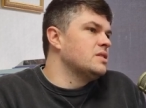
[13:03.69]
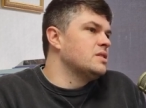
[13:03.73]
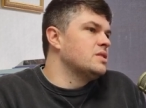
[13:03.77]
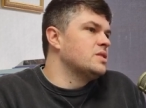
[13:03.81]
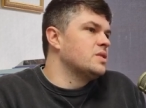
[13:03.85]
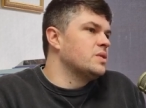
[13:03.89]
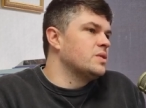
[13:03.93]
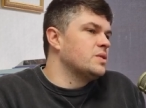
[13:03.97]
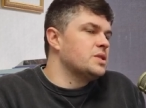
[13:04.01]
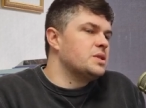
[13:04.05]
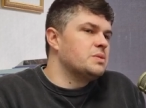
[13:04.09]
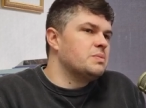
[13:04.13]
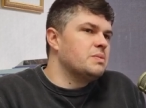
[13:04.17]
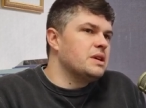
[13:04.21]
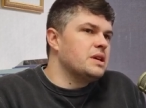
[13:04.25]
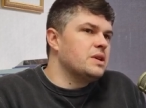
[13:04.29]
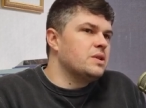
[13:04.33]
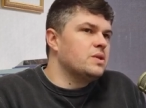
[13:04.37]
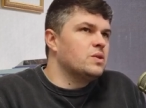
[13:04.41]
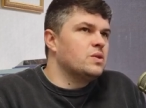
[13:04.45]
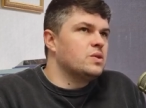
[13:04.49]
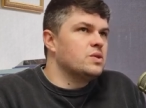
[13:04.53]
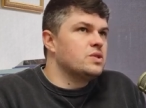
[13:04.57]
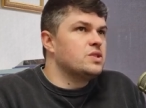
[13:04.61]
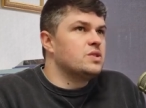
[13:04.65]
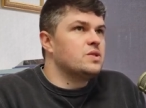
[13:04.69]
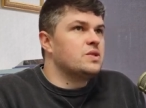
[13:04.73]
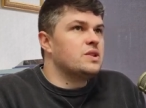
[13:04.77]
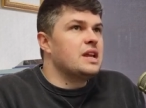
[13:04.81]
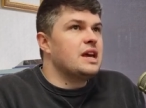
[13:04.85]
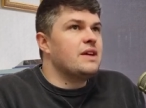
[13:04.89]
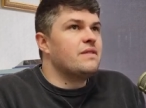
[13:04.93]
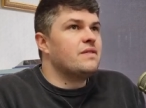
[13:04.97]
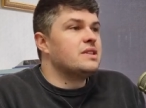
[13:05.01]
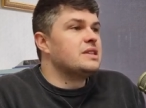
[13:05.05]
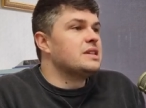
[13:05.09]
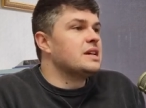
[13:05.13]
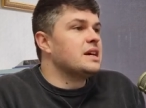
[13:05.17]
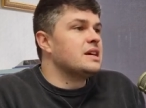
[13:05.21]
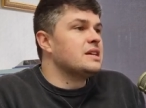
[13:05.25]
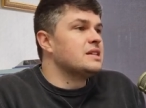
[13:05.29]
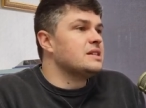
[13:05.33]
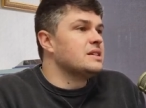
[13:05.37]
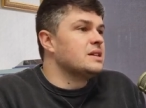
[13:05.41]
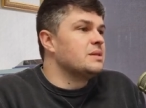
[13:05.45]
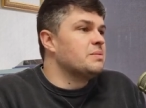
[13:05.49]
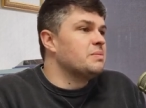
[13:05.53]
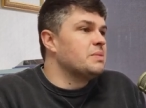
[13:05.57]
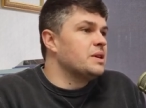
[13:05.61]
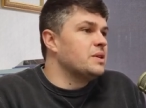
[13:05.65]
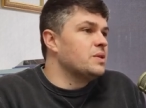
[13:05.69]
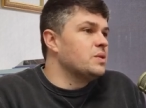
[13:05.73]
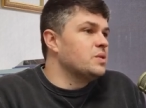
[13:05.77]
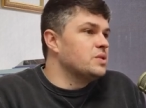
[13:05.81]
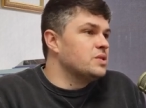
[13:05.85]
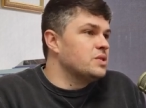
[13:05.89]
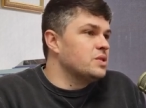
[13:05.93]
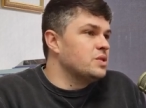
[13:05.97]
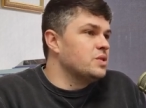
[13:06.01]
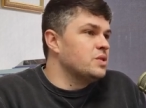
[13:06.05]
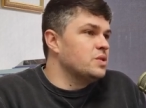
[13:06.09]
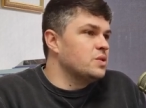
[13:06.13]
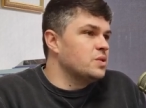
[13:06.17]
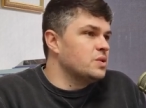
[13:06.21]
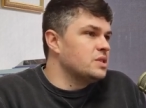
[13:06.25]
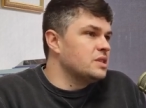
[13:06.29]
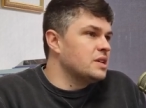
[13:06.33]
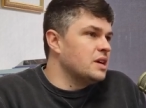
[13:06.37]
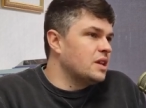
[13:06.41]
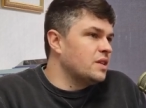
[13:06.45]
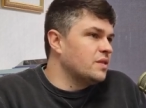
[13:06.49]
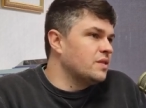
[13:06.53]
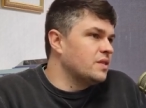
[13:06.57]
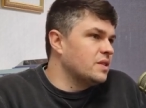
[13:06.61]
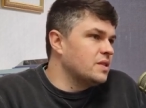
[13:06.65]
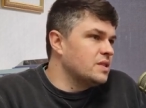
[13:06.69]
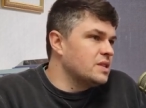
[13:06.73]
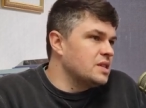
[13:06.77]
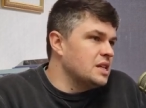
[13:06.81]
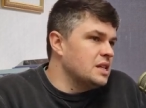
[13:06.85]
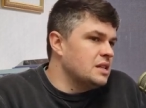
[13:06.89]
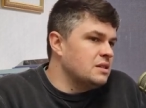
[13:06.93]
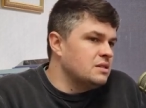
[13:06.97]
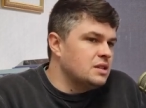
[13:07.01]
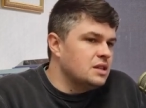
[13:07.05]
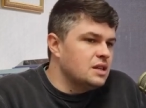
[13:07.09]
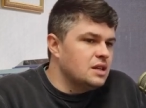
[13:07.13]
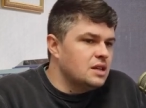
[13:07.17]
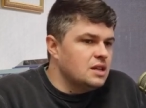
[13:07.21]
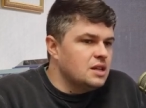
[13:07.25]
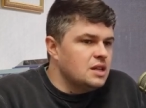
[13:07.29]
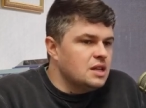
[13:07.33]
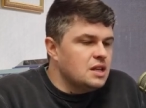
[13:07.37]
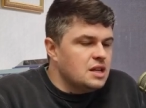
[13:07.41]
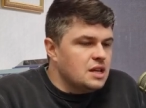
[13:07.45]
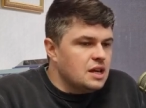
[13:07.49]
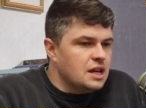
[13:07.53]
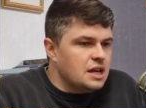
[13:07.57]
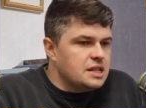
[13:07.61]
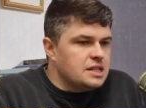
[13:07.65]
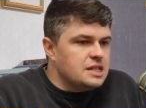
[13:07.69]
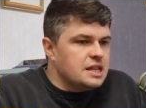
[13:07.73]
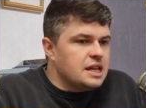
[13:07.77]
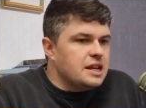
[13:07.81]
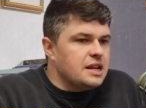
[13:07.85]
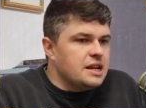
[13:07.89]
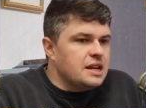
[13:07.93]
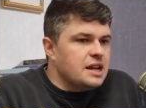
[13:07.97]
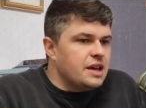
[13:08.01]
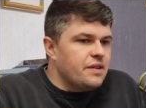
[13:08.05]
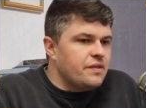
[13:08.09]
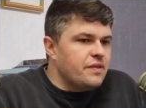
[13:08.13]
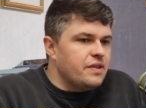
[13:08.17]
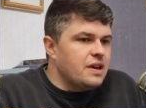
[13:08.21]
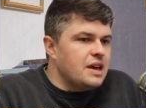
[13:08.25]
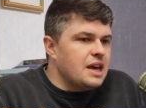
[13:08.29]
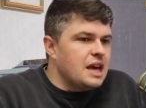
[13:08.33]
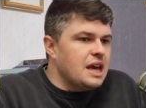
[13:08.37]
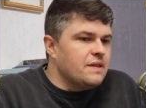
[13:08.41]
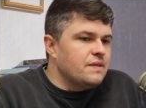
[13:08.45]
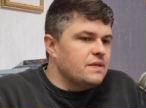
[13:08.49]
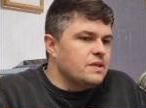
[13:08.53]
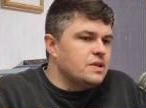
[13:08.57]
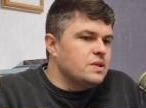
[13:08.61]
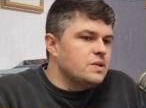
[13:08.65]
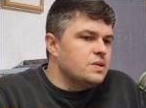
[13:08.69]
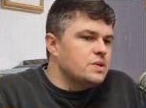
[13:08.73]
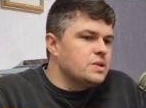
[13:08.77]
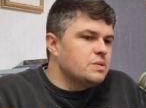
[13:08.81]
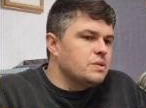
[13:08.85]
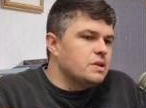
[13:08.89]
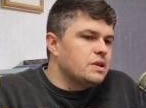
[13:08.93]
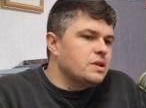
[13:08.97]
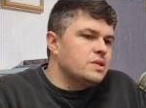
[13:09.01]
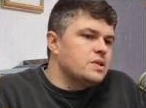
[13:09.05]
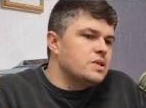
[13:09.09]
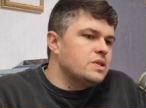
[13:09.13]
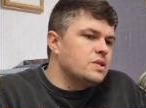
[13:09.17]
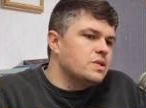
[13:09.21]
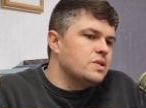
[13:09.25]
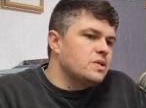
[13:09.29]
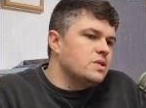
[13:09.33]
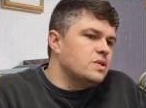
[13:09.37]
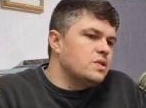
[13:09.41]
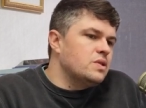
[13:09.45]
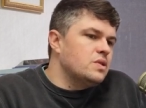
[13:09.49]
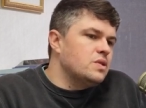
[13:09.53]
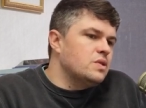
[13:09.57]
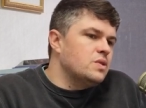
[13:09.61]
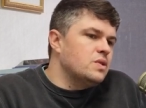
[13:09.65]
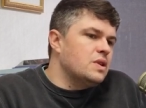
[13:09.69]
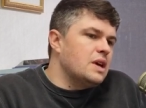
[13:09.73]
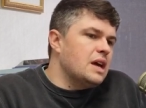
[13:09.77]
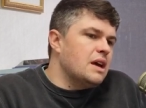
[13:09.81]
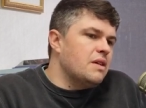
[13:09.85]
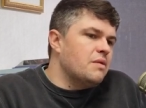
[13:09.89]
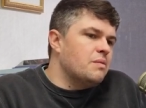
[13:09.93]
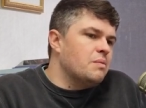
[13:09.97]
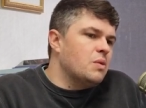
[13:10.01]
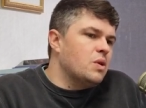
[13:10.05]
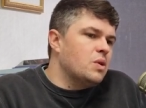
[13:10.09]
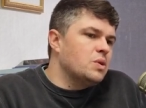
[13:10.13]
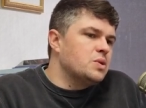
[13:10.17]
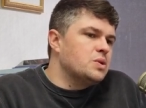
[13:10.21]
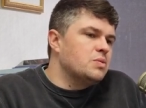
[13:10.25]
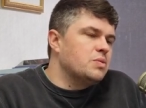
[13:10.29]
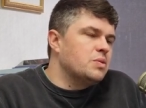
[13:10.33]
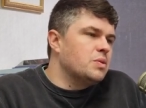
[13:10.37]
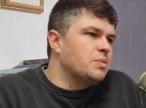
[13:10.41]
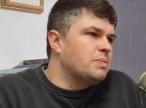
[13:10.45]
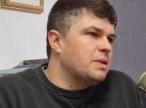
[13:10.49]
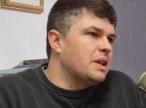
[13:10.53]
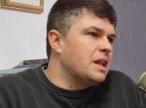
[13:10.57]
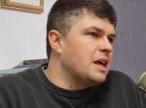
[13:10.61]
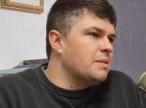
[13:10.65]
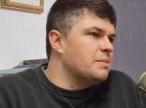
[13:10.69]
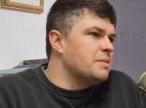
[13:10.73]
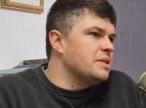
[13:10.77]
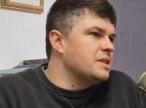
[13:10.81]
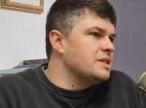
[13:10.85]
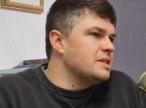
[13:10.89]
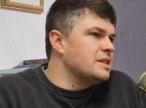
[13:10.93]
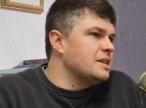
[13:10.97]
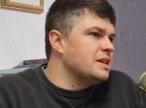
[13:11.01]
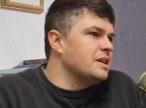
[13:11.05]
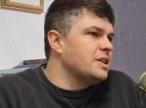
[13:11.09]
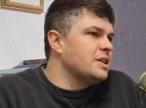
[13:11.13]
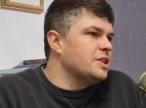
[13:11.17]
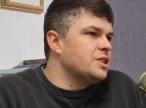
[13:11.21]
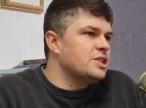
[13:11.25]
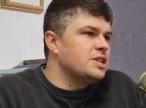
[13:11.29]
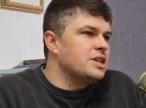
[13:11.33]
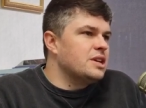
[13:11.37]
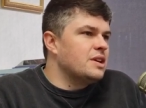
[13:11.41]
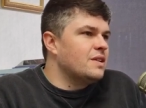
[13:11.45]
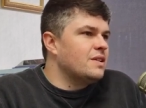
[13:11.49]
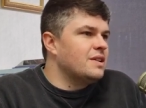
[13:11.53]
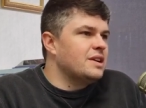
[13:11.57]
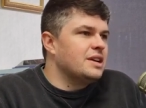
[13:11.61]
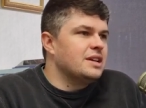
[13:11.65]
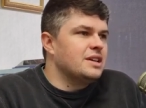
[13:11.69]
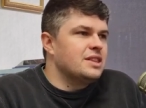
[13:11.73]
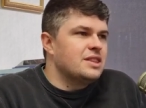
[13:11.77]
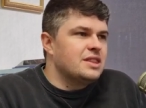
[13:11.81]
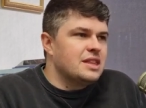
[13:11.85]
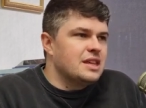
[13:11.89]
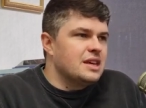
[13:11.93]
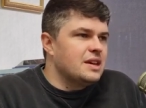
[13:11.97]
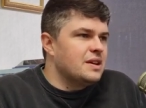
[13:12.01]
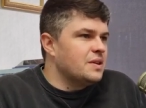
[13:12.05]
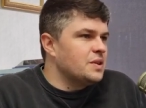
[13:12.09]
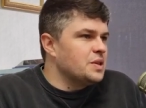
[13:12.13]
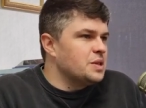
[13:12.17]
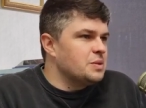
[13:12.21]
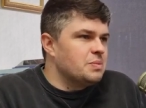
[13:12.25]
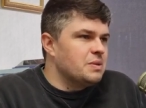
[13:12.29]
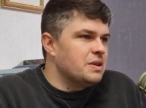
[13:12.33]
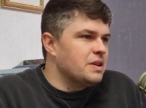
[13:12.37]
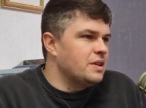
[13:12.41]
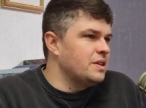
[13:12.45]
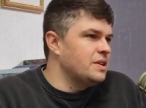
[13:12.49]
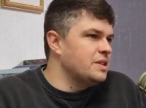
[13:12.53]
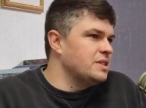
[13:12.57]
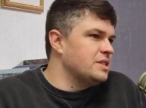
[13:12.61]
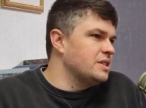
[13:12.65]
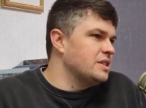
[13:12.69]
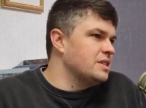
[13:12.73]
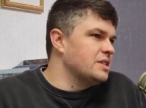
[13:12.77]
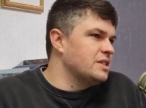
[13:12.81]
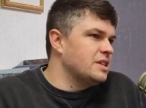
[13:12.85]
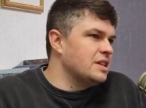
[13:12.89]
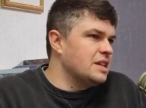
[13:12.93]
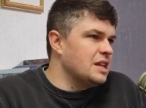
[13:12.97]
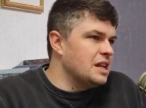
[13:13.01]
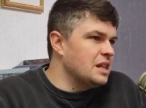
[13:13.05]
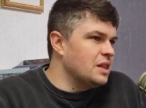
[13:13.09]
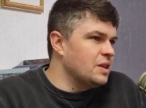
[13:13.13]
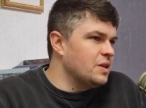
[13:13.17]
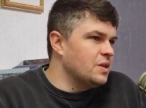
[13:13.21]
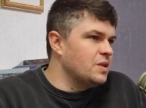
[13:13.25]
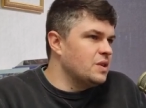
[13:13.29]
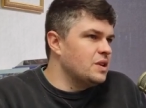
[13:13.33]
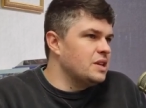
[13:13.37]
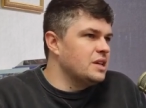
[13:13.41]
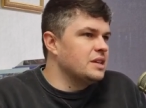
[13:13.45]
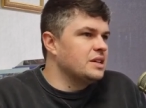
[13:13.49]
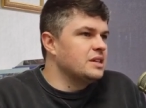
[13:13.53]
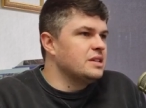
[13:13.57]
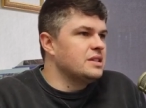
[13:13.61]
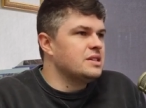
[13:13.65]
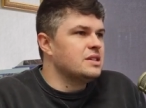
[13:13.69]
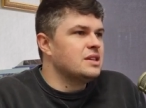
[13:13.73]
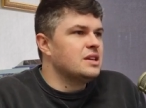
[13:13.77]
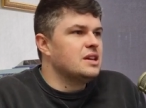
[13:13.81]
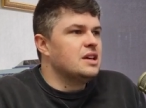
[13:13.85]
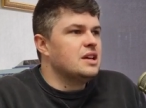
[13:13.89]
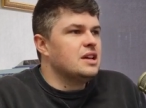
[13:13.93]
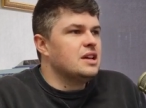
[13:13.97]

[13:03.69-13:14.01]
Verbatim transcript: so to speak, or certain avatars that appeal to your style of content. Is that another avenue as well? So you have multiple plumbers that are sharing their experiences and their learnings.